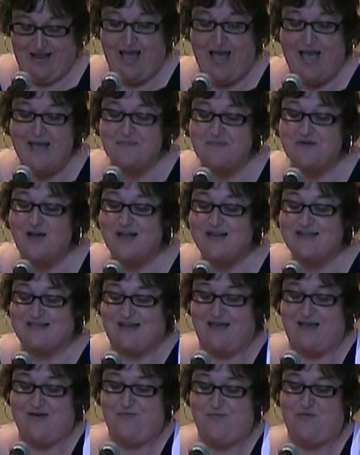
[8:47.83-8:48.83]
I am not
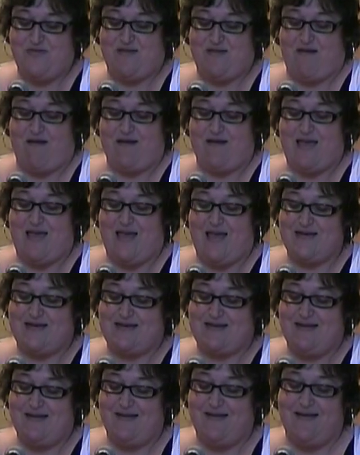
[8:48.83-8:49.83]
done with God
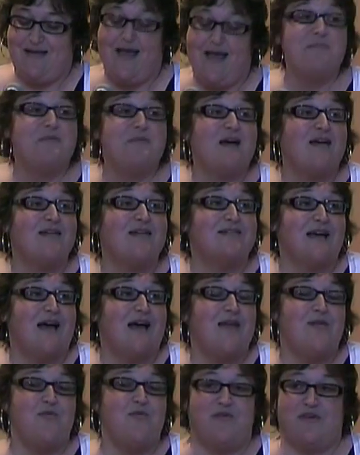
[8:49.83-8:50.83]
yet. I am not
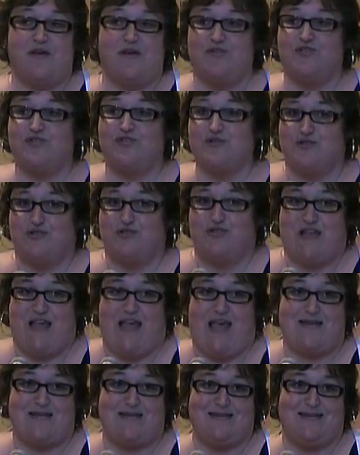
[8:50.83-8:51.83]
done with our church
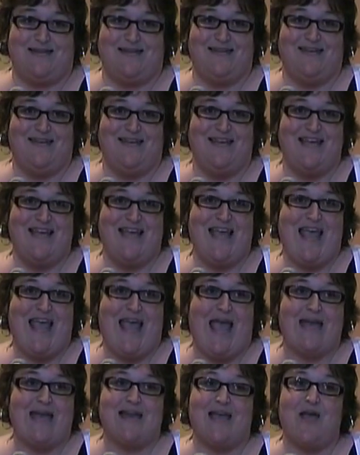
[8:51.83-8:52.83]
yet.
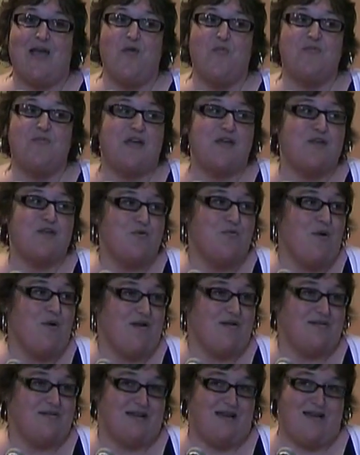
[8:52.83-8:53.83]
And I hope that you
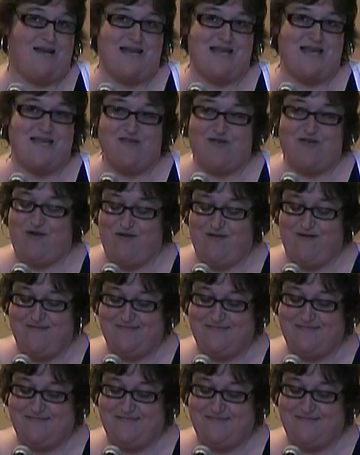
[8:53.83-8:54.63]
aren't done either.